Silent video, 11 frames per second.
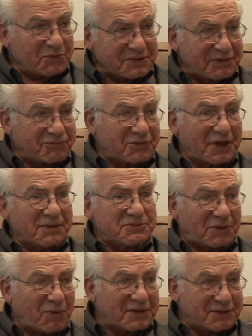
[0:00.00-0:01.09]
with different names.
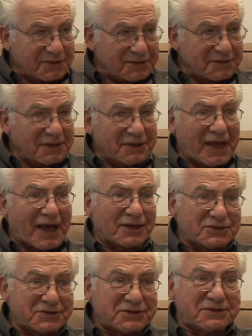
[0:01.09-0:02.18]
I wanted an
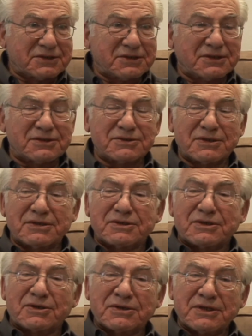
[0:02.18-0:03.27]
analysis mm.
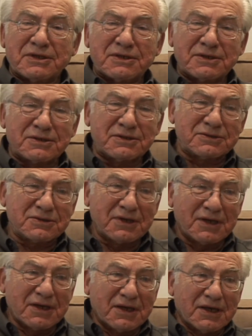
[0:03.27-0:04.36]
in it, and,
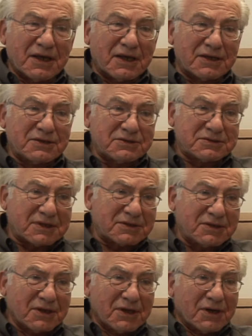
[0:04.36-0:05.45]
and he said,
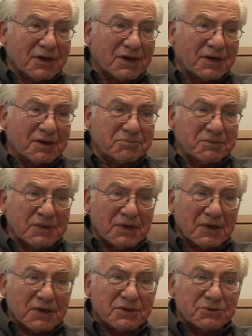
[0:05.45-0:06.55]
um,
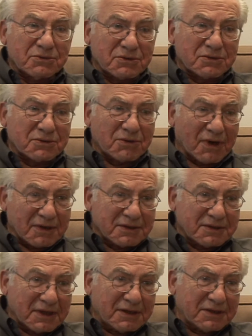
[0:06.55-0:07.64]
"You can call
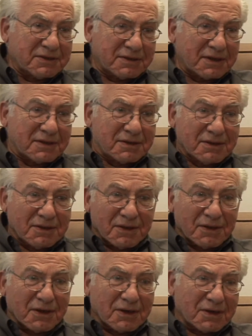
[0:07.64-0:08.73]
it anything."
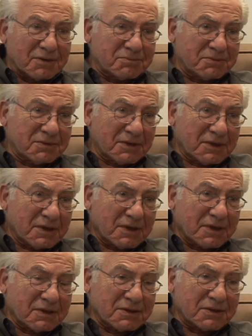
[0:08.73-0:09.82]
Um,
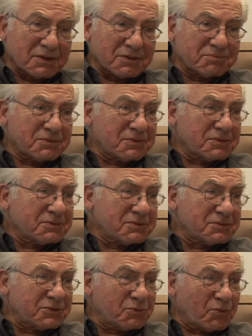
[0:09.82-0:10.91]
um,
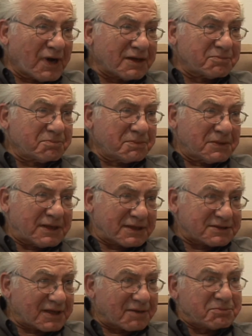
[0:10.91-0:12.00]
you want, mm.
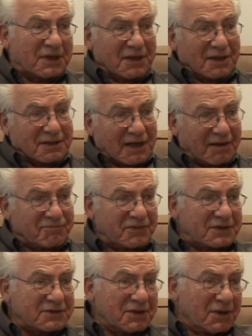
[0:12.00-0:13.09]
except
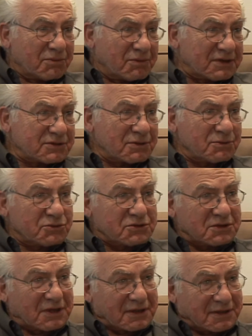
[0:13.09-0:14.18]
conflict
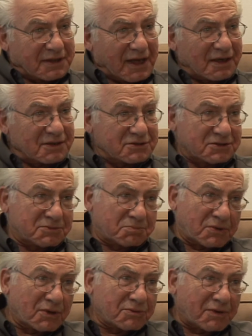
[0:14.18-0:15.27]
resolution and analysis
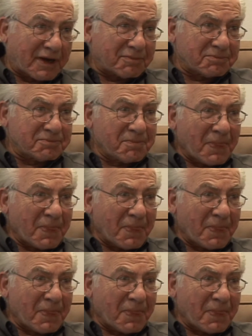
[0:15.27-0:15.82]
program,